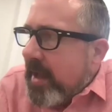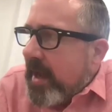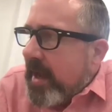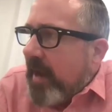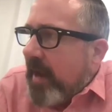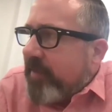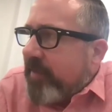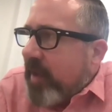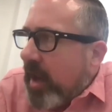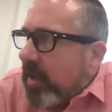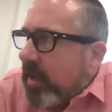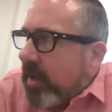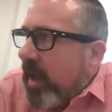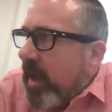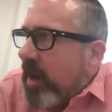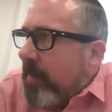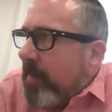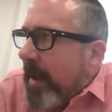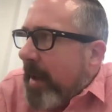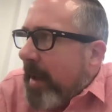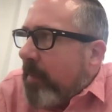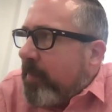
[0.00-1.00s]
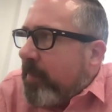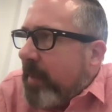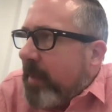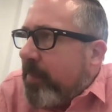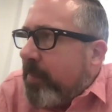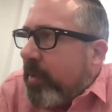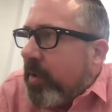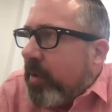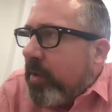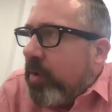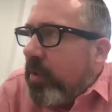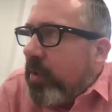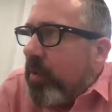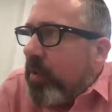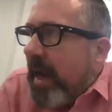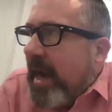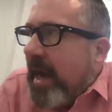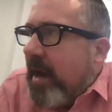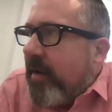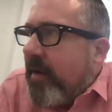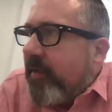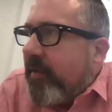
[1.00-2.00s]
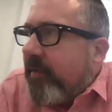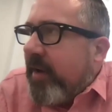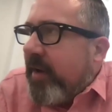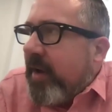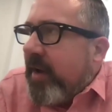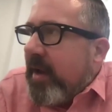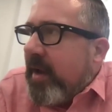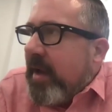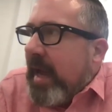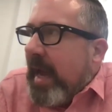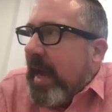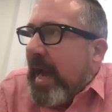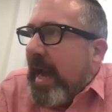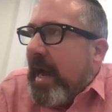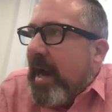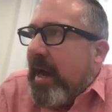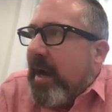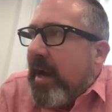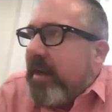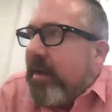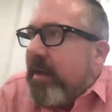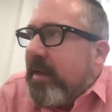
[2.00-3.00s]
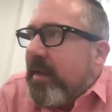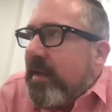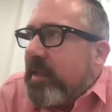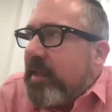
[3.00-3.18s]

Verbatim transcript: I've thought a lot about people who have uh,